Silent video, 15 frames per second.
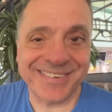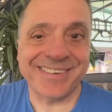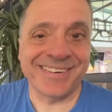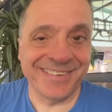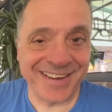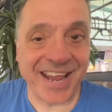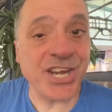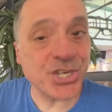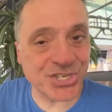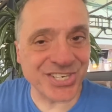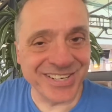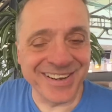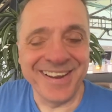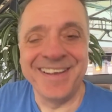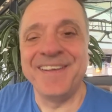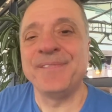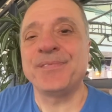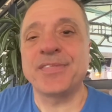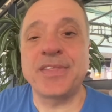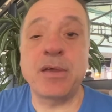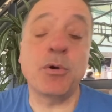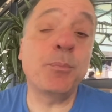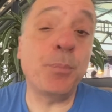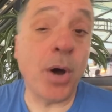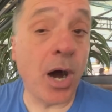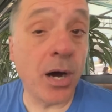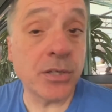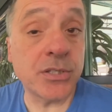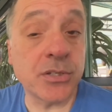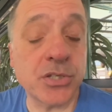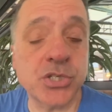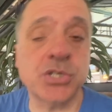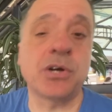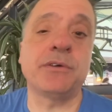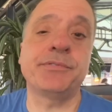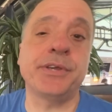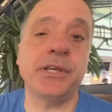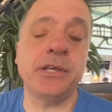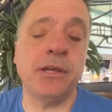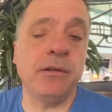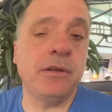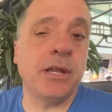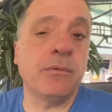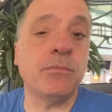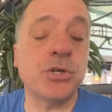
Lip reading: nation. They were part of the Soviet Union,